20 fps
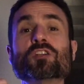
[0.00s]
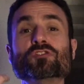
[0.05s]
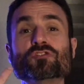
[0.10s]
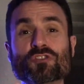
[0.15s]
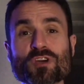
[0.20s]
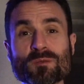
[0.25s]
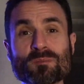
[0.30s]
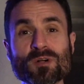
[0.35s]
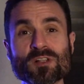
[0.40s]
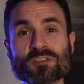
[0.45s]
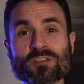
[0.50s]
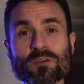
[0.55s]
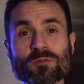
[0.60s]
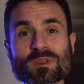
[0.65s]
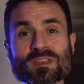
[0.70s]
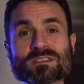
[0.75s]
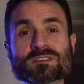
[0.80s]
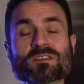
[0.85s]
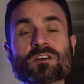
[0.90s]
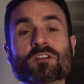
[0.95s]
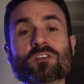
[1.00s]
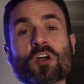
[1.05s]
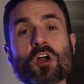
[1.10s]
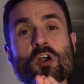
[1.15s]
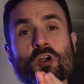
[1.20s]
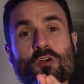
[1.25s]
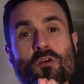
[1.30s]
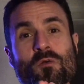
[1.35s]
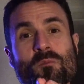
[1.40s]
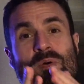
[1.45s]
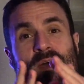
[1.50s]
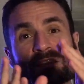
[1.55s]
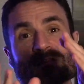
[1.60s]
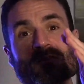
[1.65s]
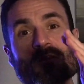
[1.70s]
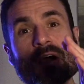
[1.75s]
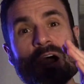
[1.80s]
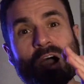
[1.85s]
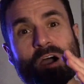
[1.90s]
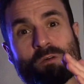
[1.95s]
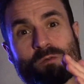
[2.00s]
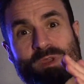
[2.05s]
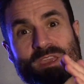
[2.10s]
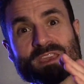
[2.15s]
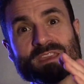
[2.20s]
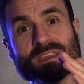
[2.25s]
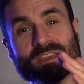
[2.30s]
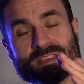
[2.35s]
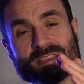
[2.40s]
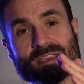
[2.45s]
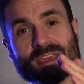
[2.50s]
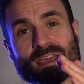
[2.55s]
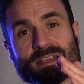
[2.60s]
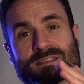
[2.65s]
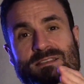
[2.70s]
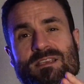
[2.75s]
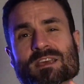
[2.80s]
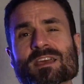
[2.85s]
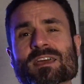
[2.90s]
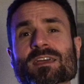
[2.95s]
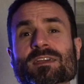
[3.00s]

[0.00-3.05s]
double the return compared to how weak it gets.